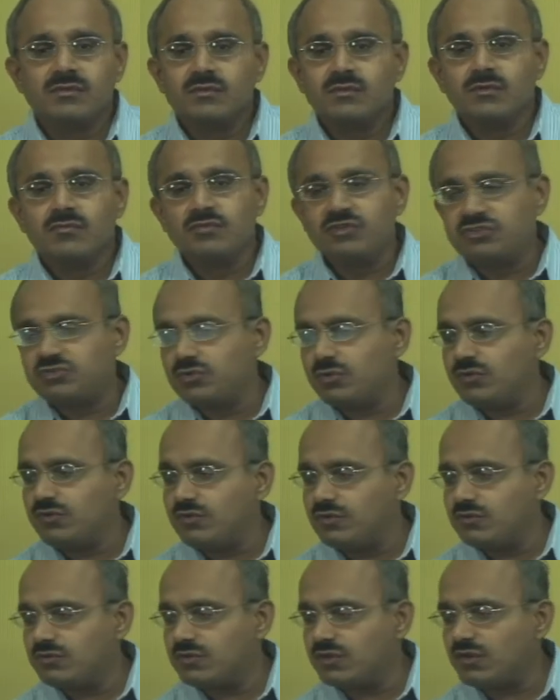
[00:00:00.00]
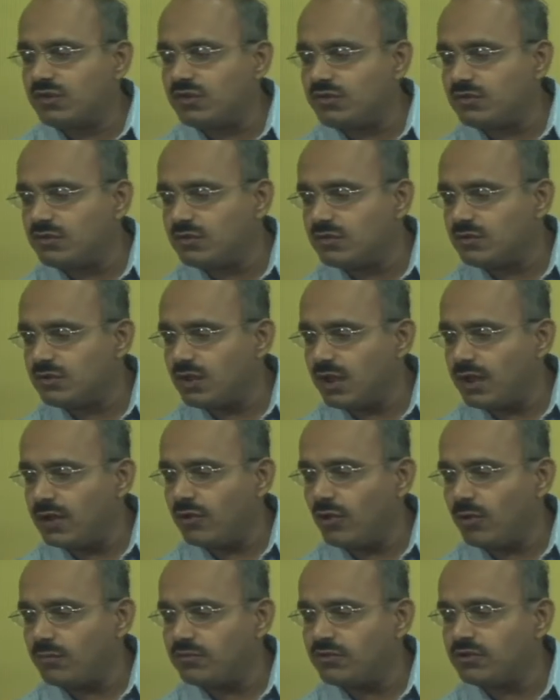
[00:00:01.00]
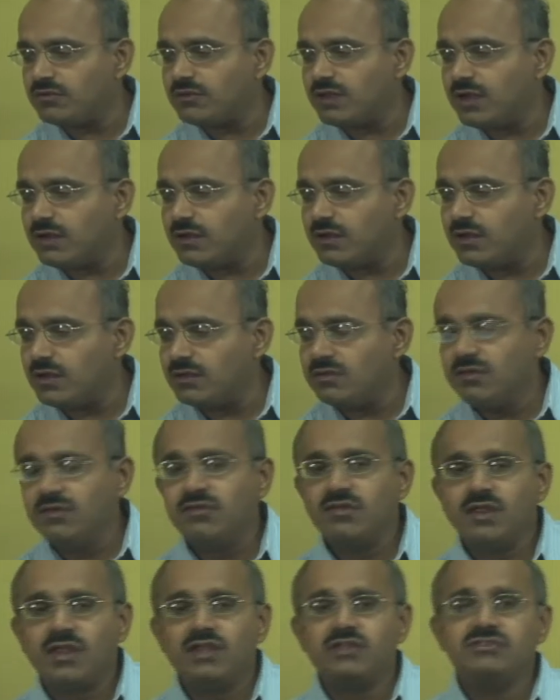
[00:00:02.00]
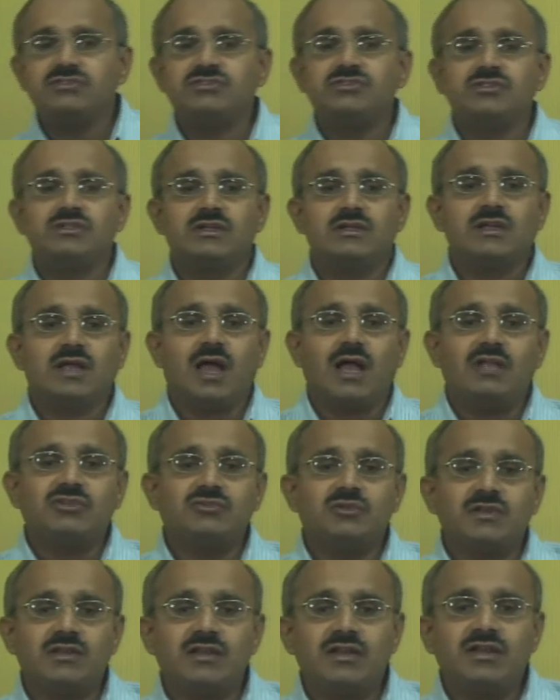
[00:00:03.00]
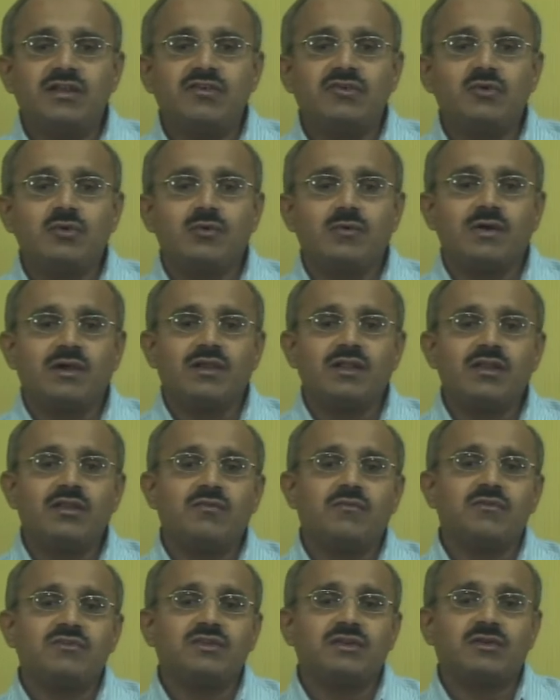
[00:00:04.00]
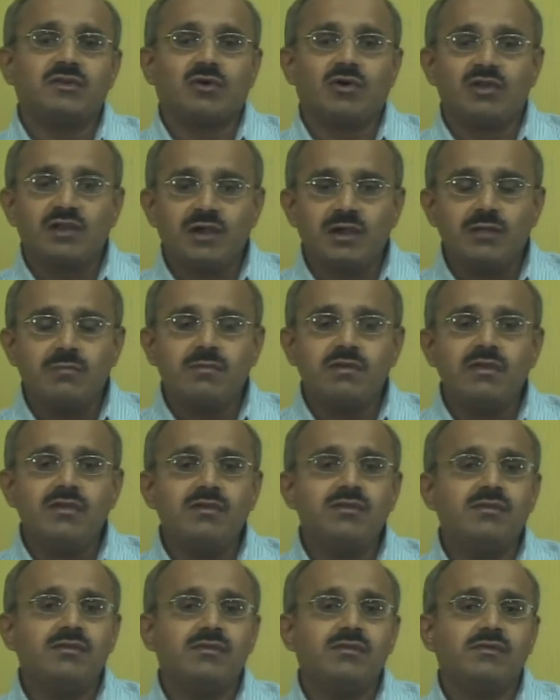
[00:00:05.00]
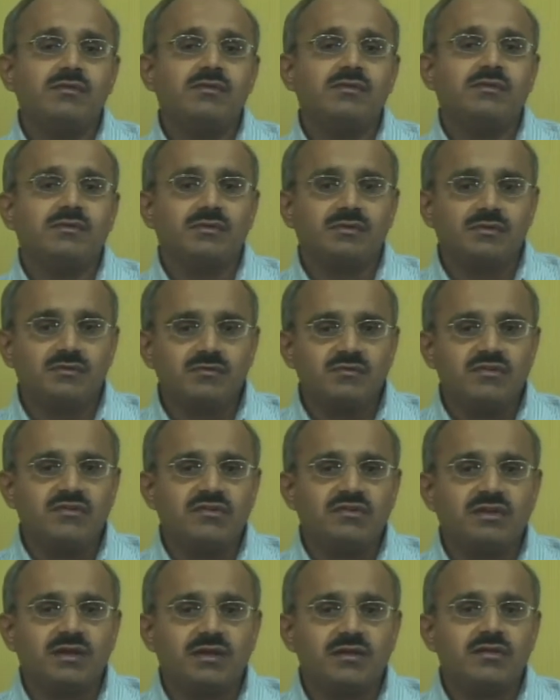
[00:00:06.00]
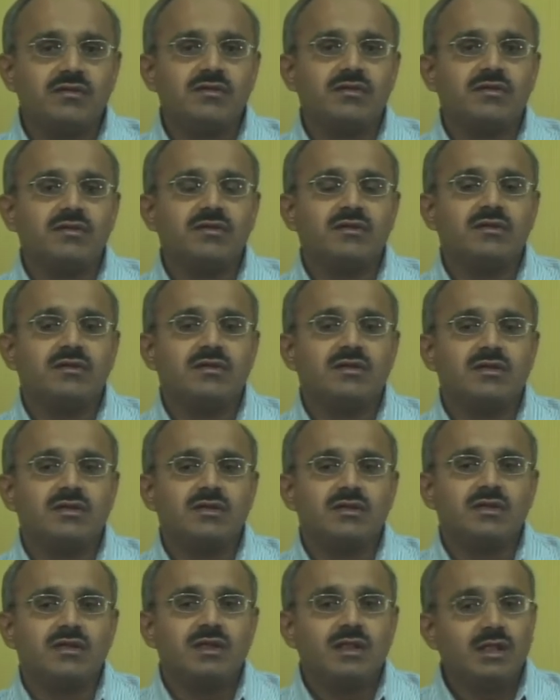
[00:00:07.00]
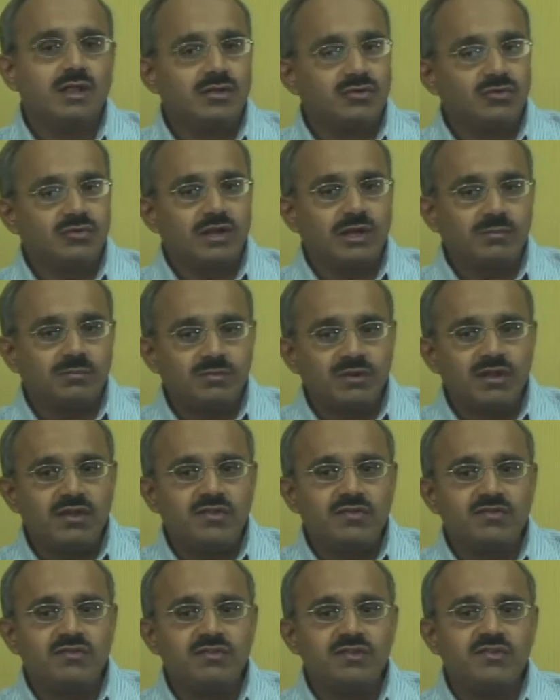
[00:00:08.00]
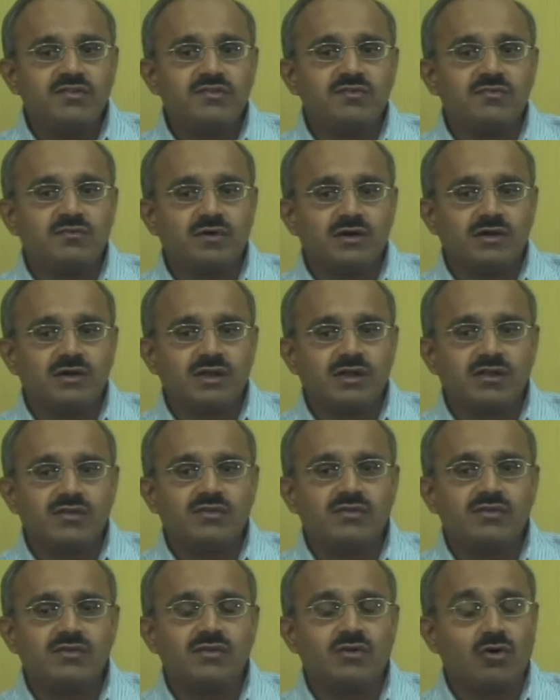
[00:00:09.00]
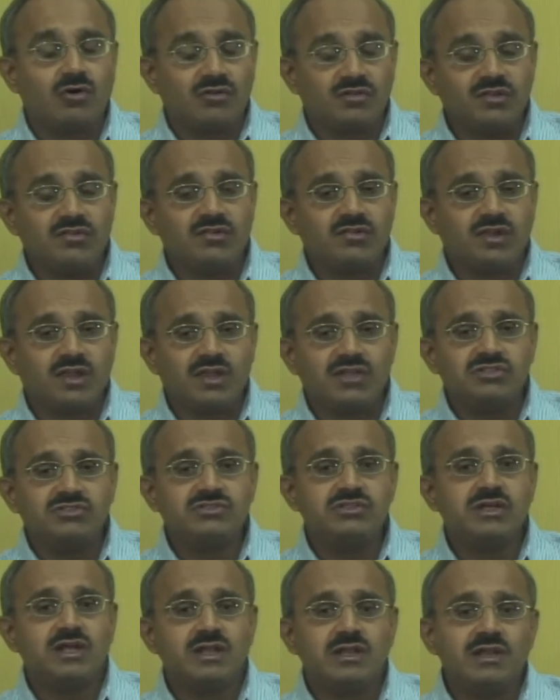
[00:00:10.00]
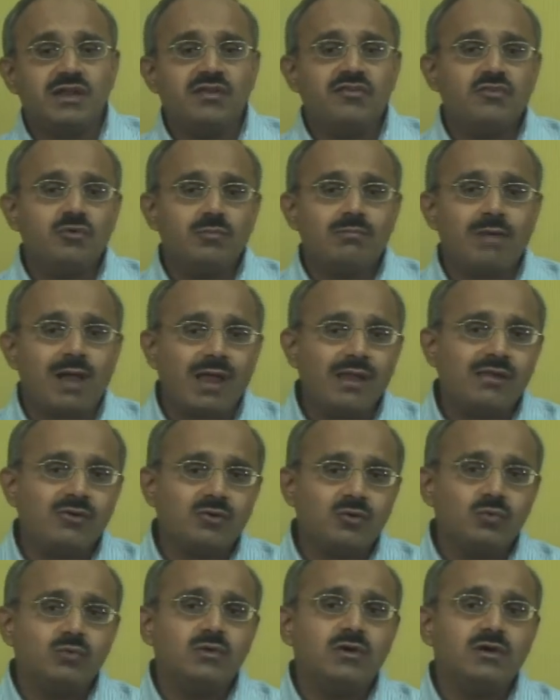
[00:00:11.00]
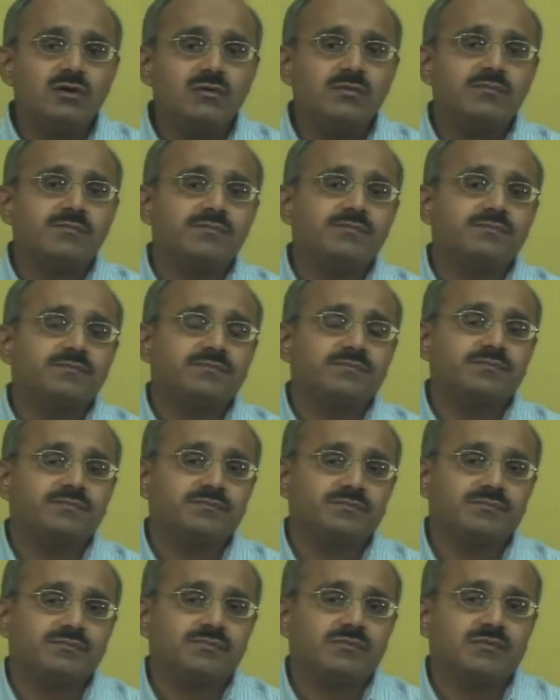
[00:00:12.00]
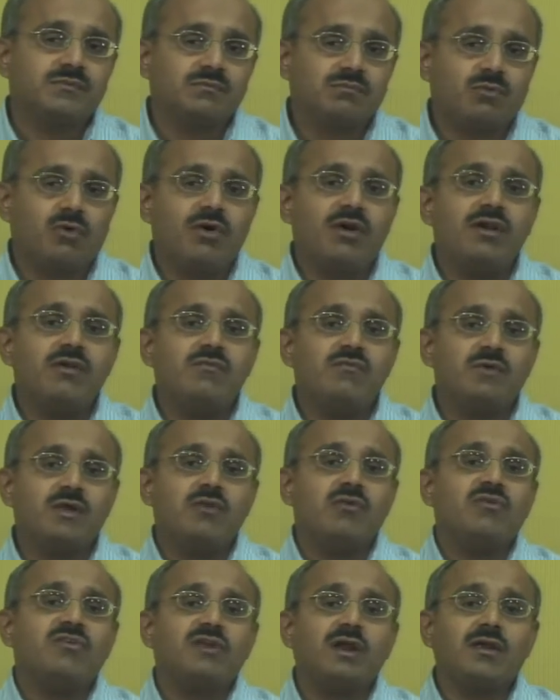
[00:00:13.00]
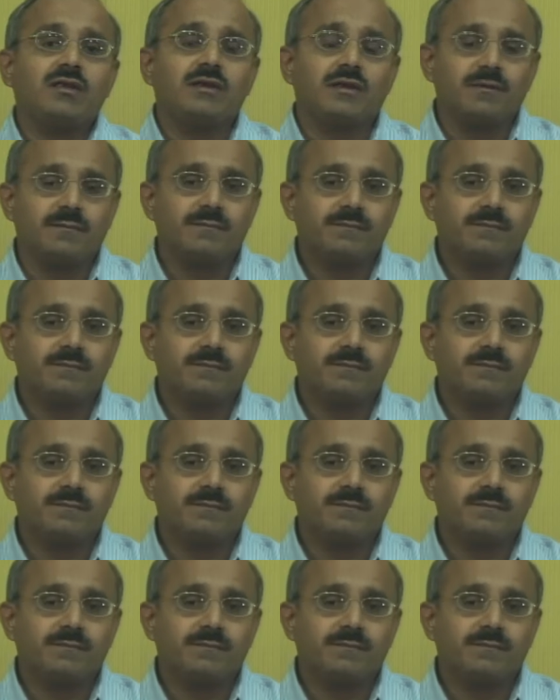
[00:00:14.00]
We choose this and observe that this edge actually leads to a vertex which has already been visited. So, that means this vertex or this edge leads you back to the point where you started.